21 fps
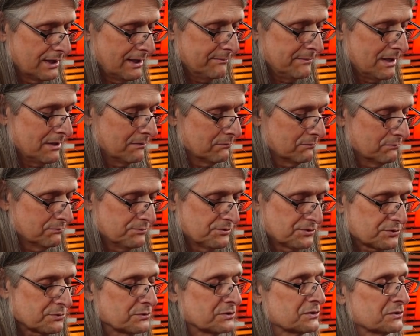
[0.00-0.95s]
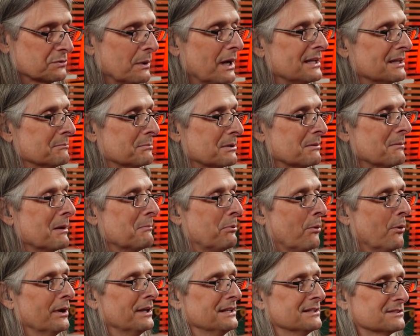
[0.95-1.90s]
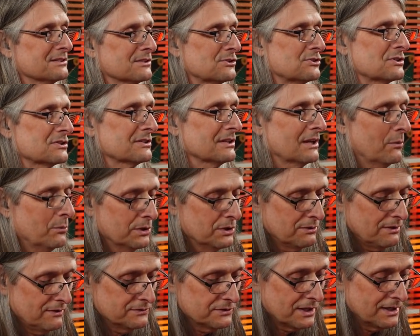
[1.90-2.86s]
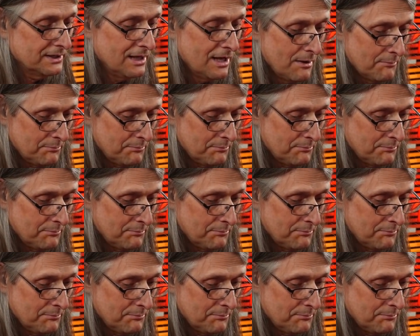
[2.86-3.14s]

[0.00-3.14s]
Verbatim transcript: I'm not sweating it, but my point is just like what you have in your hand.